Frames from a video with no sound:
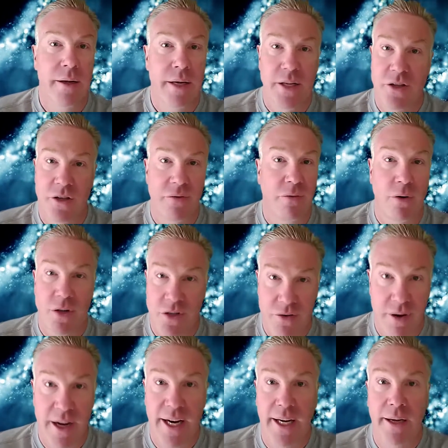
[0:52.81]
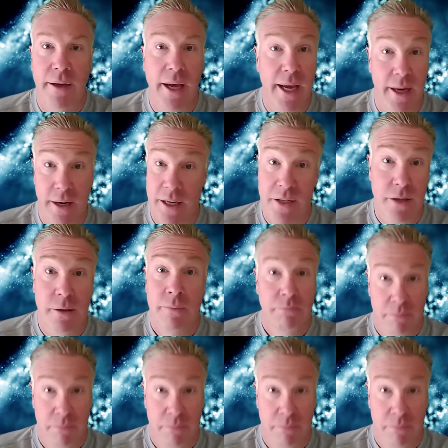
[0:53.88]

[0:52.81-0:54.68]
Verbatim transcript: It's just frustrating, and it's